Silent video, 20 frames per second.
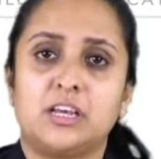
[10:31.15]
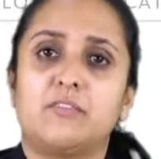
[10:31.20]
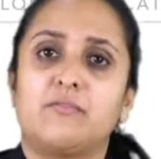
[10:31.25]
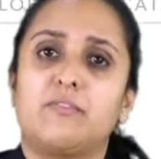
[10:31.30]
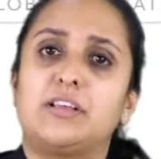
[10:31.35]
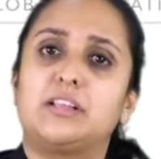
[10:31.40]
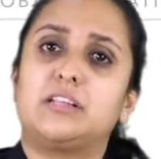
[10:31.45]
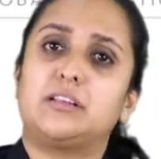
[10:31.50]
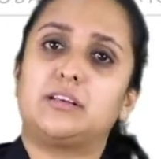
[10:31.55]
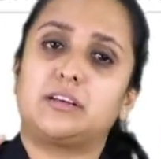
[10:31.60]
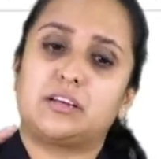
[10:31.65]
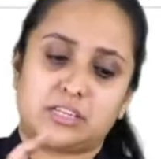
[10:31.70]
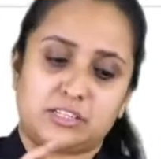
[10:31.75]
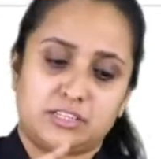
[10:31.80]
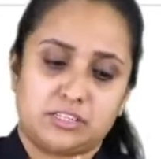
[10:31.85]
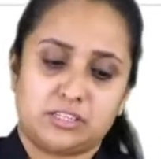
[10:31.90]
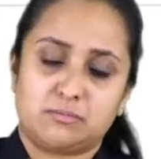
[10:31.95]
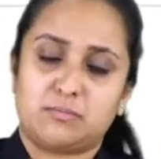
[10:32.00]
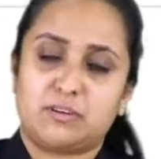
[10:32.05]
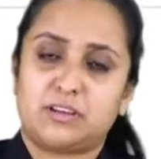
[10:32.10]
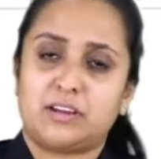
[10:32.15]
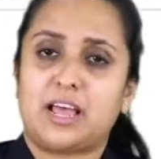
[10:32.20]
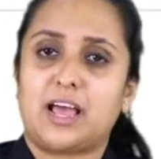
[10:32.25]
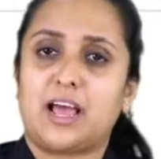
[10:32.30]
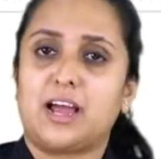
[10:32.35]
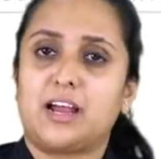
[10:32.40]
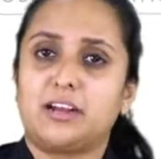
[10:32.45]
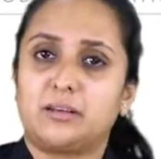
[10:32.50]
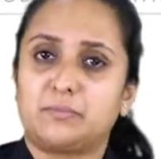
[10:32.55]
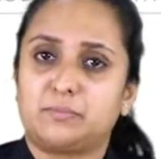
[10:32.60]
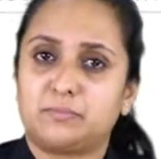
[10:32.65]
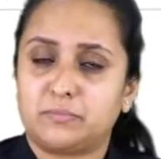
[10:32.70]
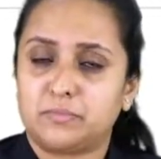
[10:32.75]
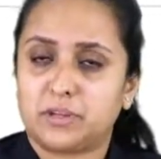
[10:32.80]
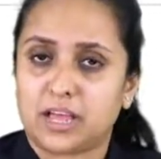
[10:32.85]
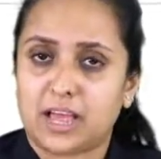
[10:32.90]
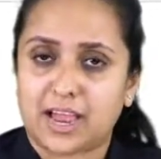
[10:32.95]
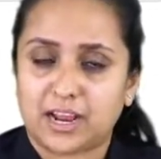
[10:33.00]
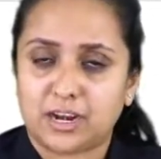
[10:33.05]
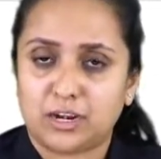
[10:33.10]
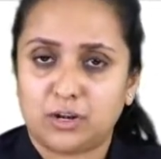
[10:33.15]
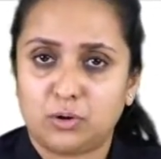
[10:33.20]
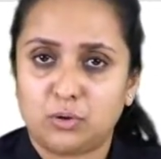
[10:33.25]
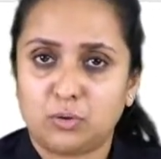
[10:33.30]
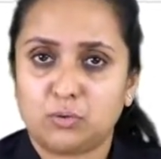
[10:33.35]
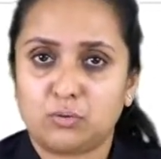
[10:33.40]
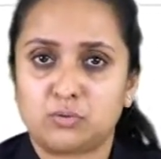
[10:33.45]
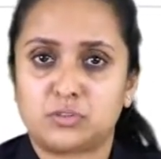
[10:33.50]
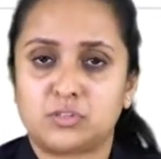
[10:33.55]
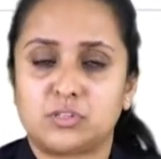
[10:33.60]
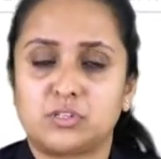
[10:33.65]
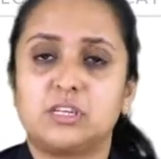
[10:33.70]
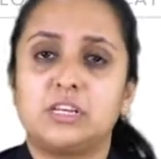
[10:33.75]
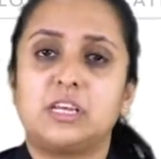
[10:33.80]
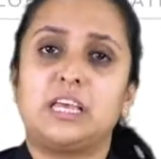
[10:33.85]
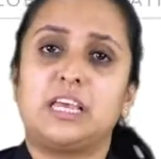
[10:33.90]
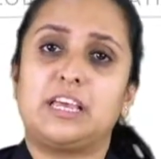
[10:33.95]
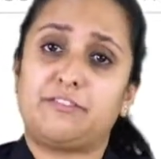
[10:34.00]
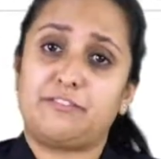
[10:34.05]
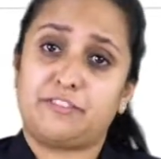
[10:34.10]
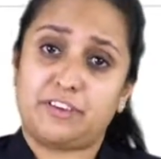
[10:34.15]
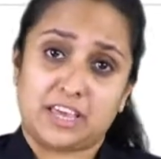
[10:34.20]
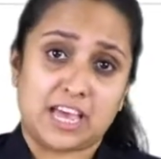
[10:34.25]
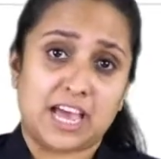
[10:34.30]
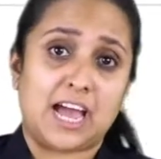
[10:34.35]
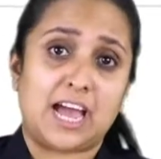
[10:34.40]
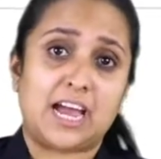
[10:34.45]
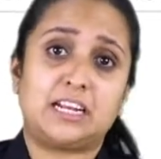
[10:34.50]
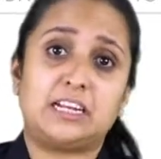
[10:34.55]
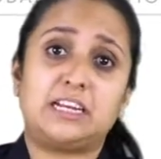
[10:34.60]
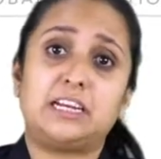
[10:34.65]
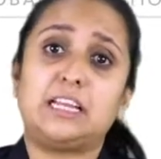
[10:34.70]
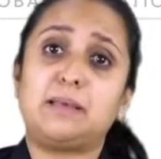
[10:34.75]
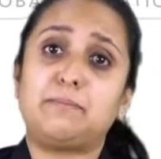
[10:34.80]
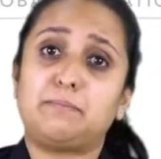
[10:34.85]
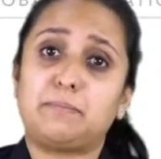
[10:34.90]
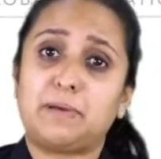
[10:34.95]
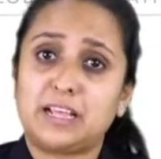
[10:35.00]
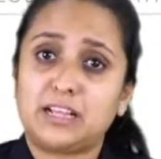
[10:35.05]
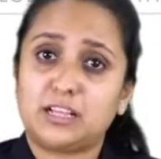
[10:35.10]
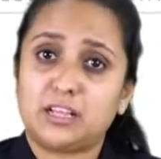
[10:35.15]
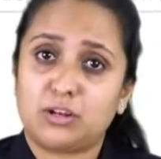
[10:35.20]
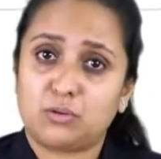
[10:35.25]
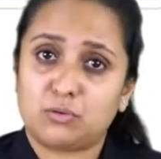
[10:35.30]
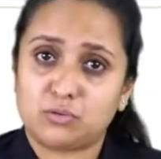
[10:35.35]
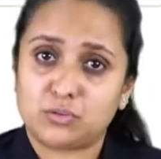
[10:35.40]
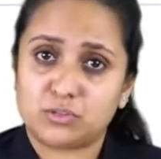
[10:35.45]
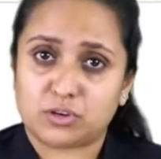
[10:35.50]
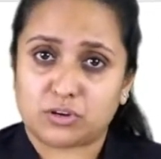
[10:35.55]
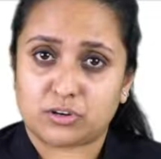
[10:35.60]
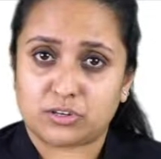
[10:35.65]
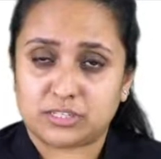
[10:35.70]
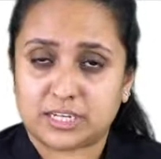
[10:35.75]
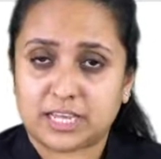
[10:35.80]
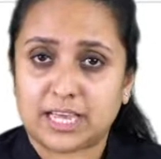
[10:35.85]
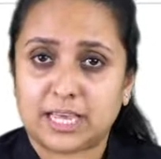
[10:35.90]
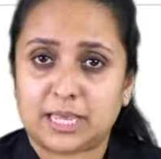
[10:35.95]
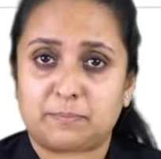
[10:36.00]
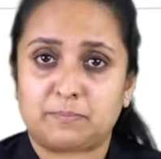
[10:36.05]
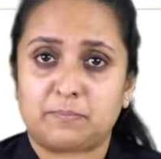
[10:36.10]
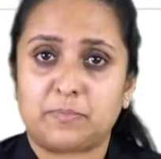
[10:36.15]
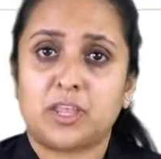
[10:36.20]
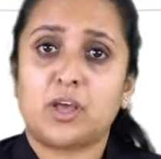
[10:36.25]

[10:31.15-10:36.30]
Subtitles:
whether the customer had loans, if he had, did he pay the loans on time,